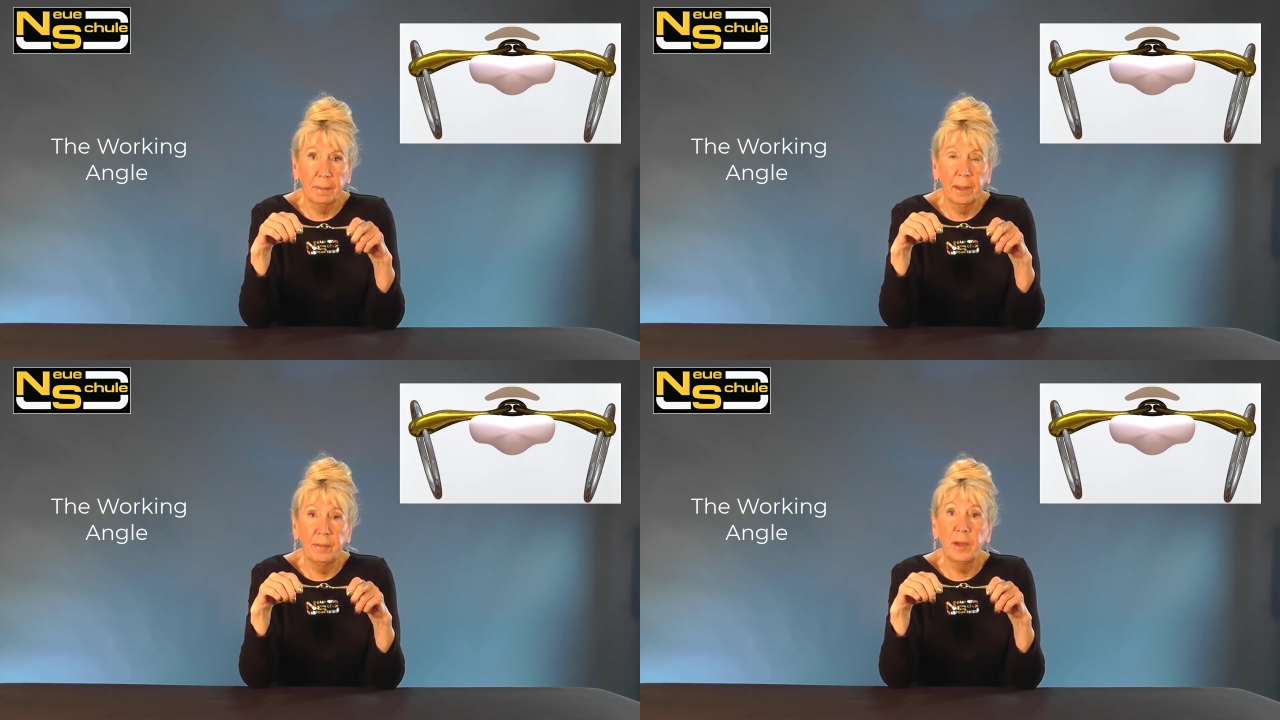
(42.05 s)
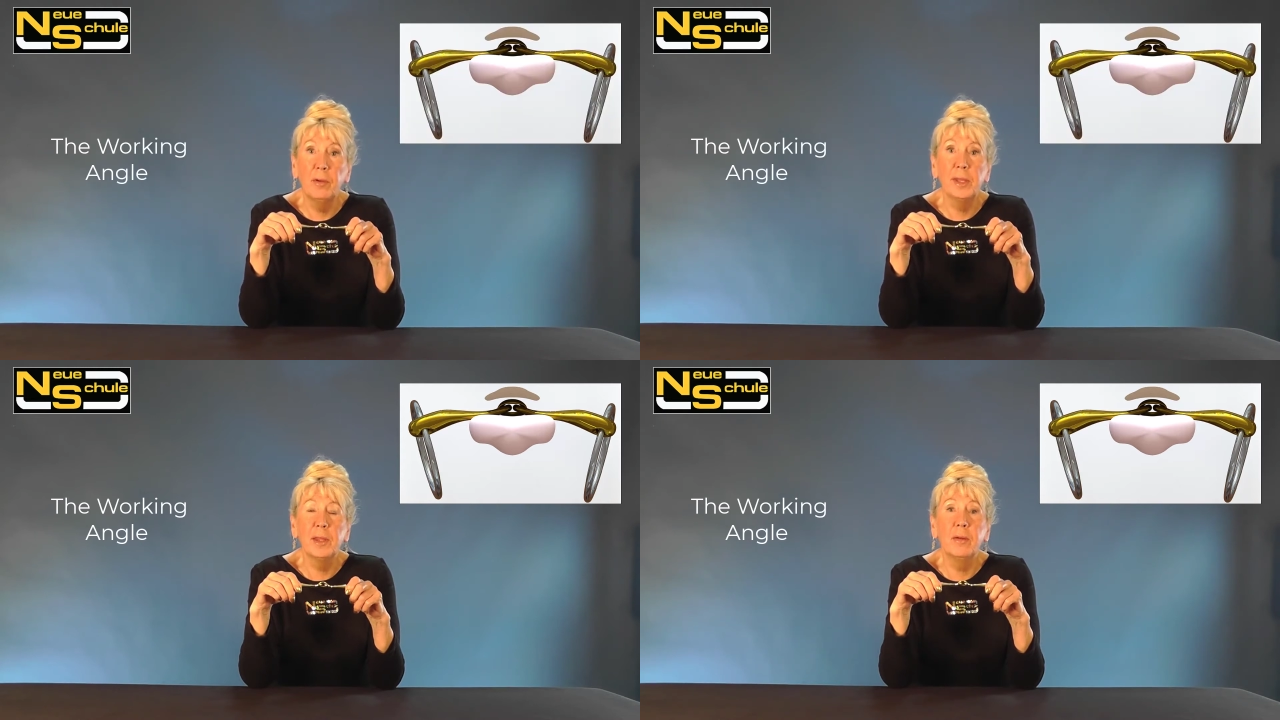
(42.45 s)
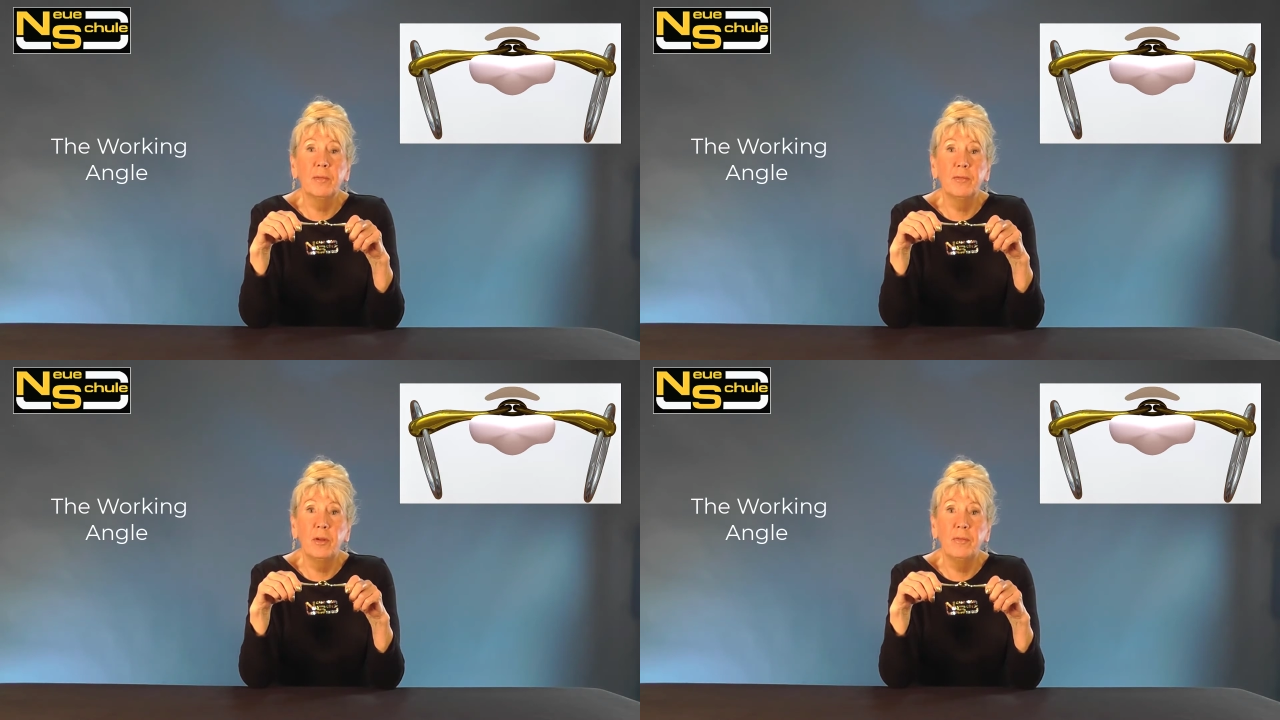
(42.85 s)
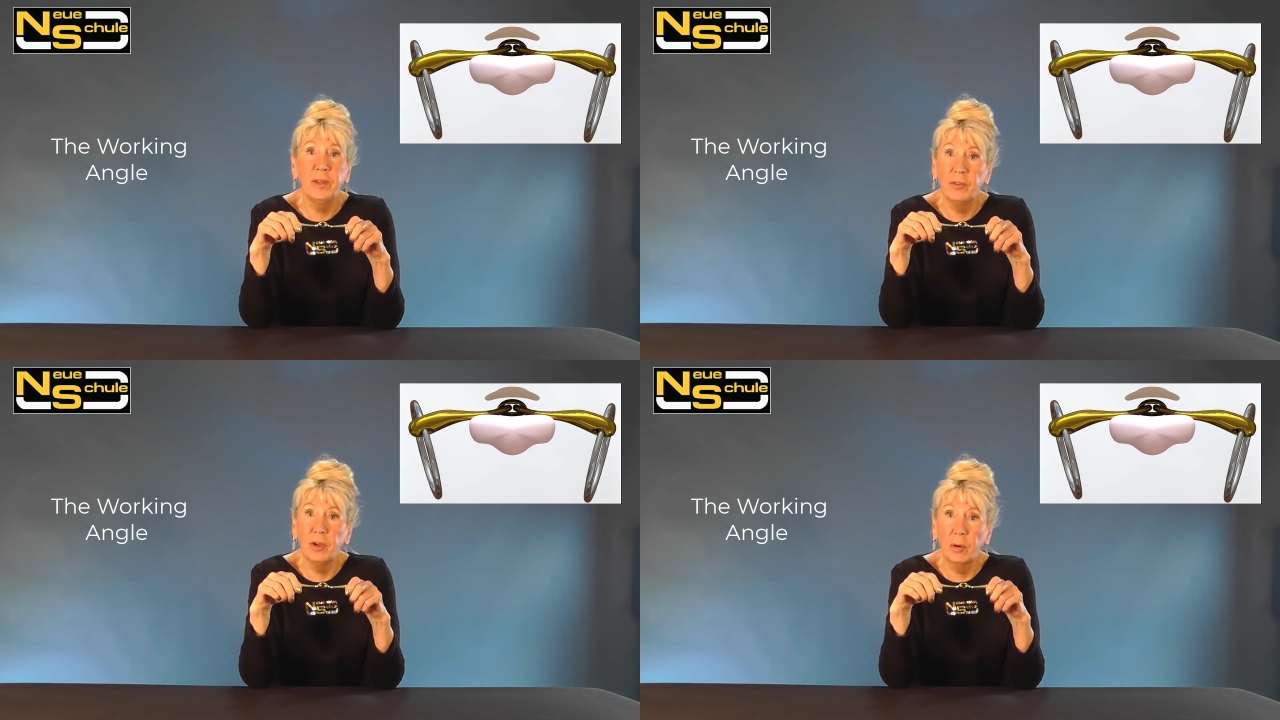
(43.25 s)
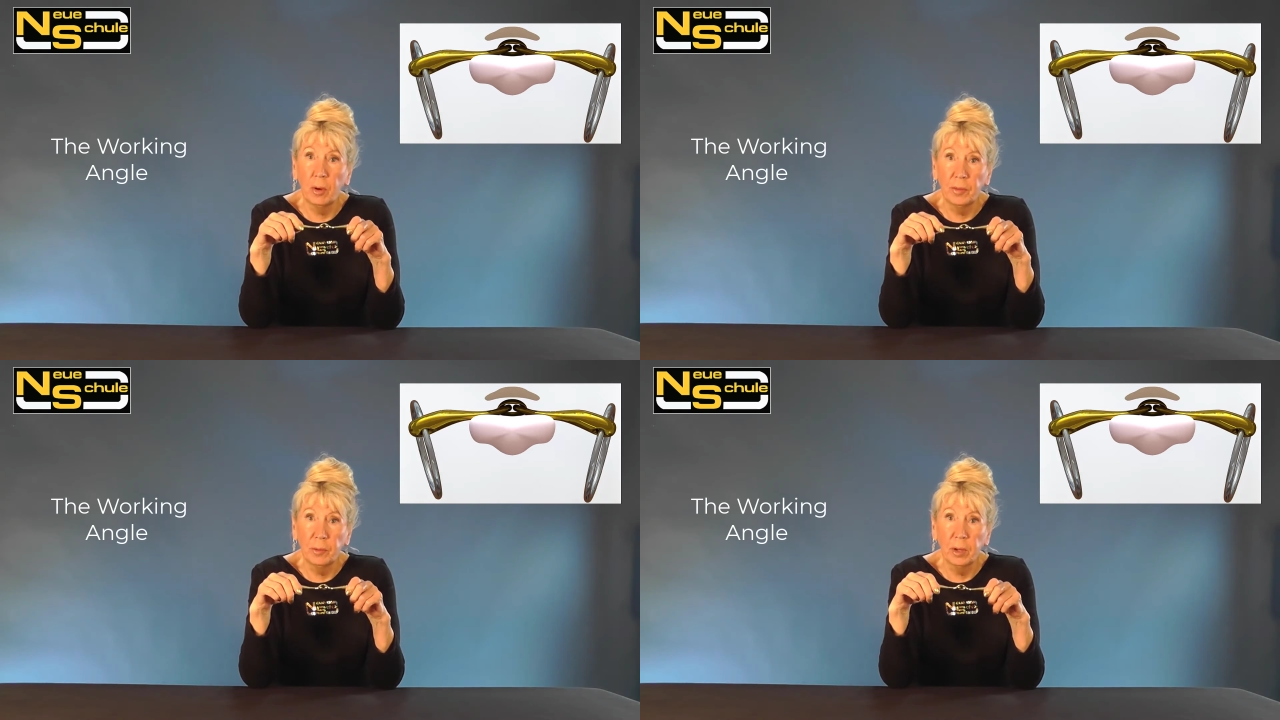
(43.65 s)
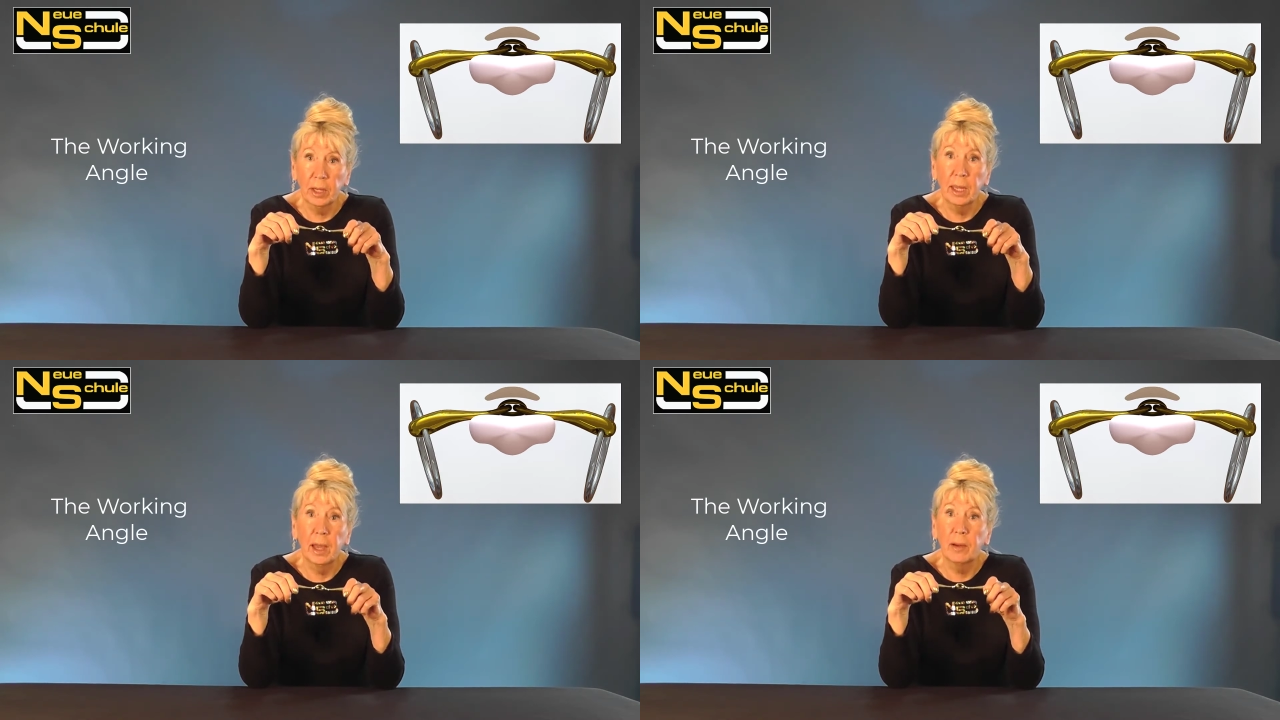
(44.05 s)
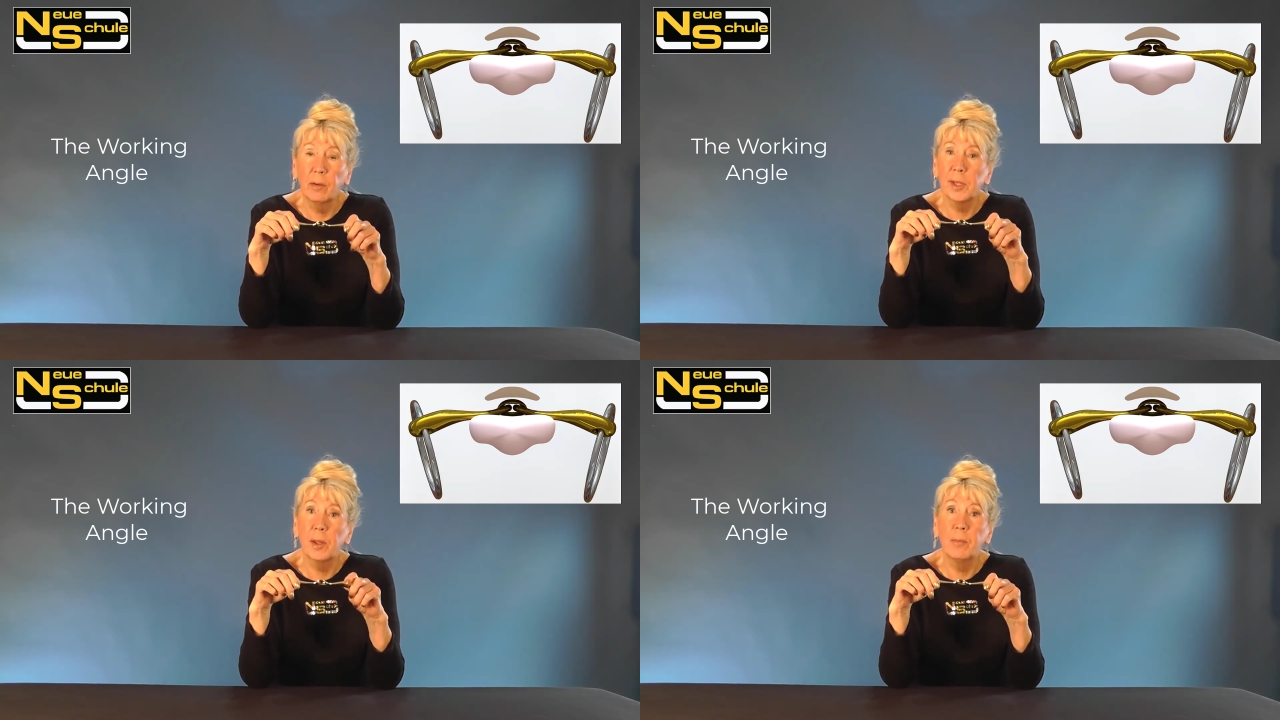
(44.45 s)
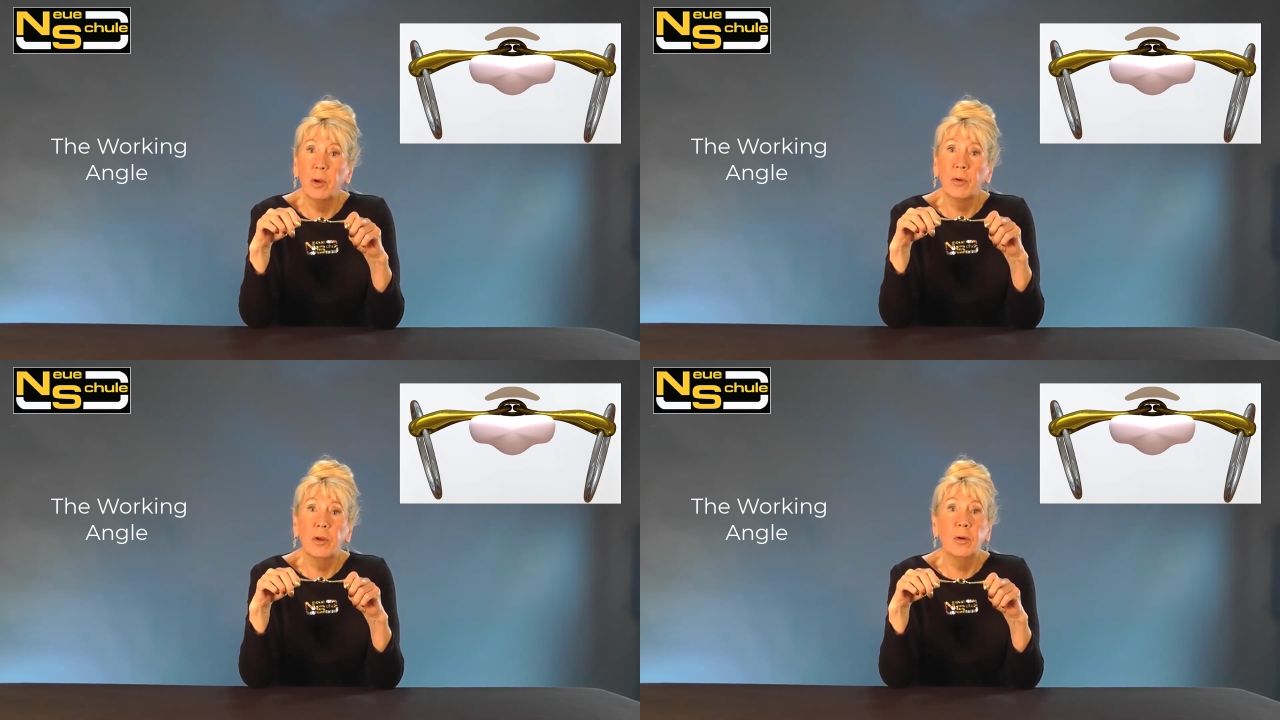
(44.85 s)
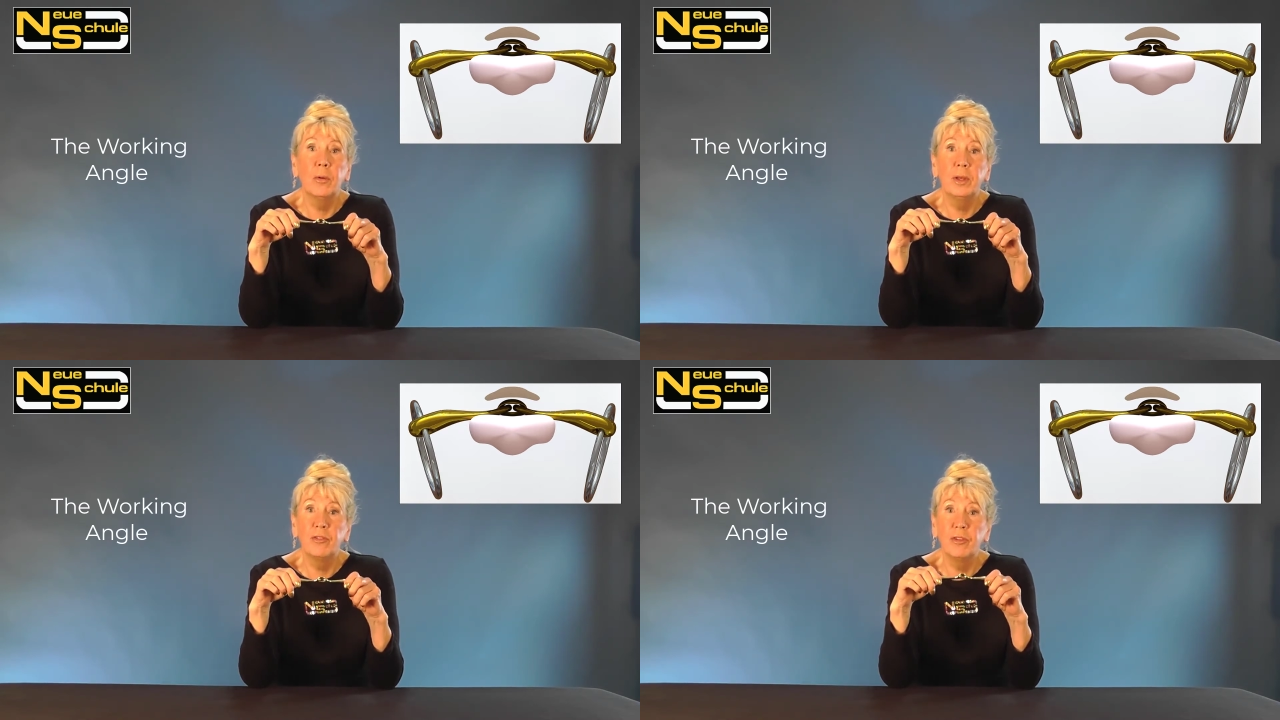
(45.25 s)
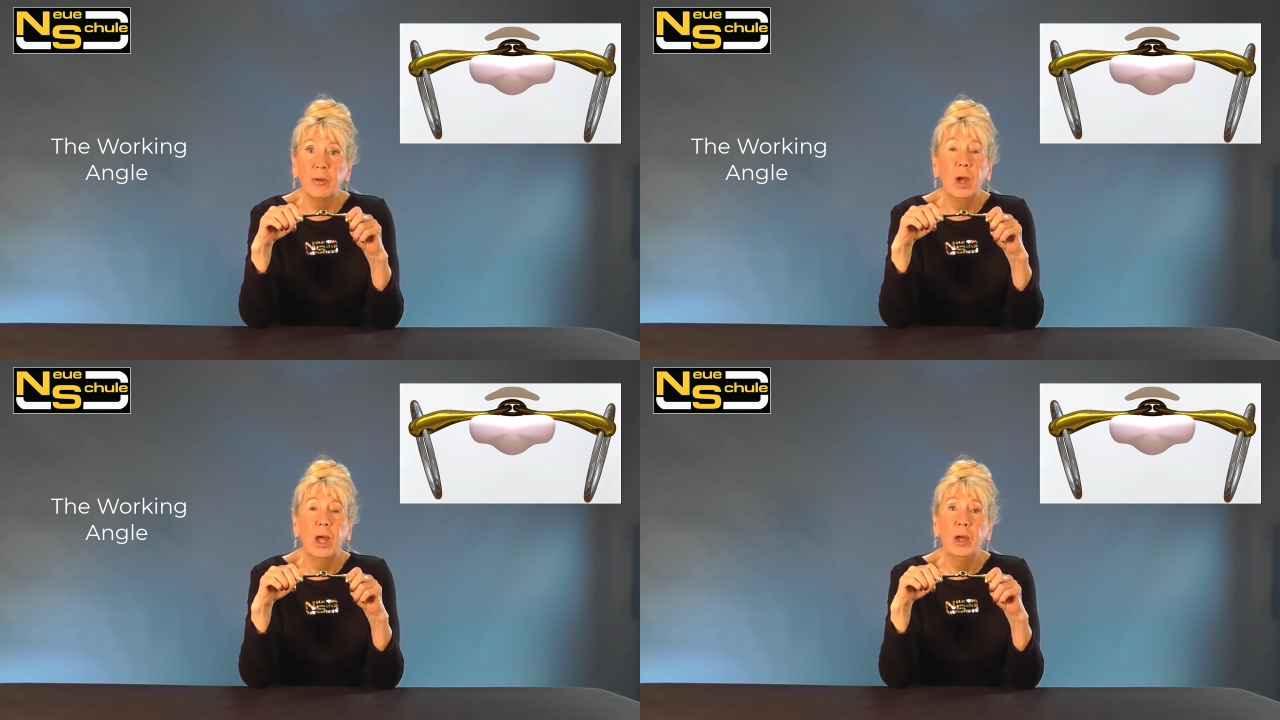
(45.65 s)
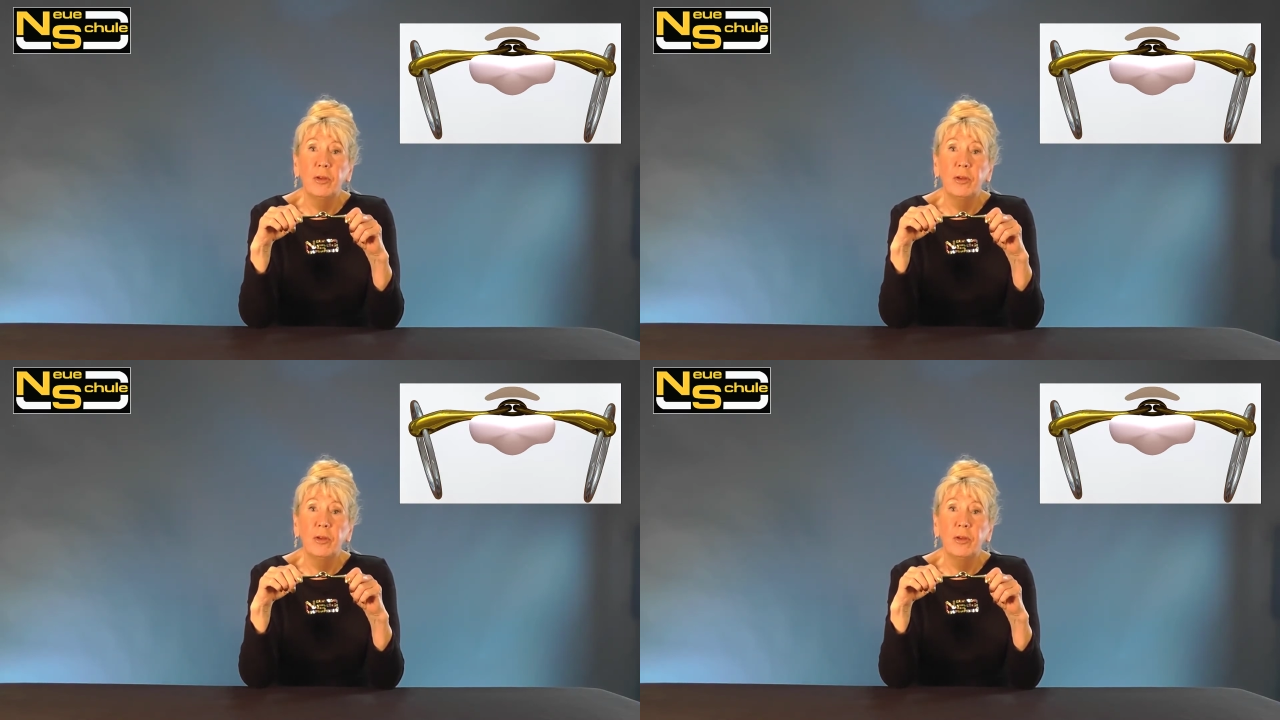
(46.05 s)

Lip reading: and there is a full video on the working angle, so I'm not going to go into